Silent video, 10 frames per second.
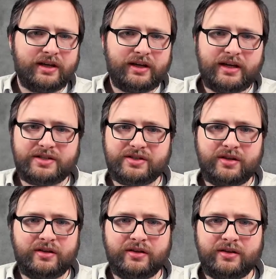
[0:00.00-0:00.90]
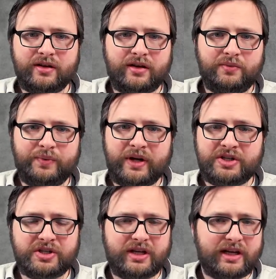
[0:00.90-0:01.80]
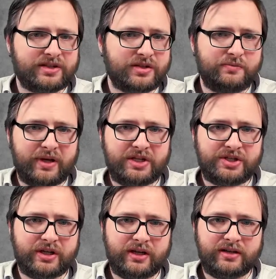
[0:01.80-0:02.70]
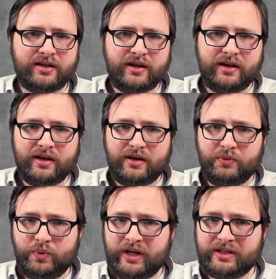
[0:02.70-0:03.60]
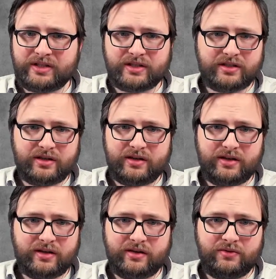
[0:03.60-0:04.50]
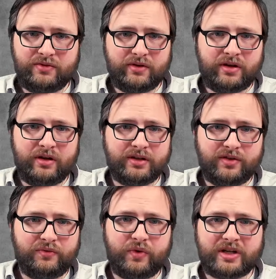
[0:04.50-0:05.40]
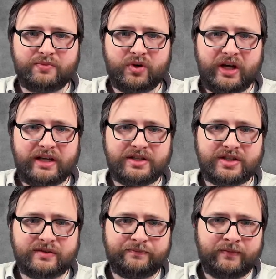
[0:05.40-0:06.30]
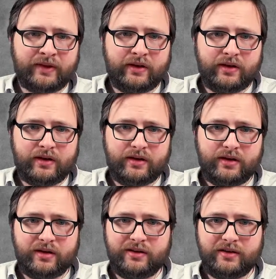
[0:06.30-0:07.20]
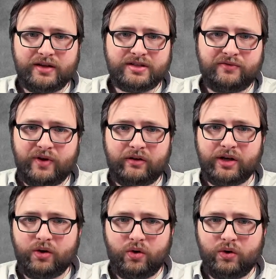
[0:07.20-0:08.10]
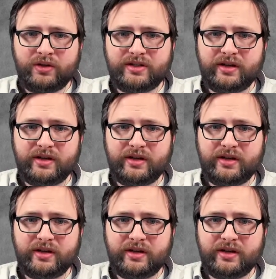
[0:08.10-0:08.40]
it's an watch exhibition with a lot of watch brands. It's a very old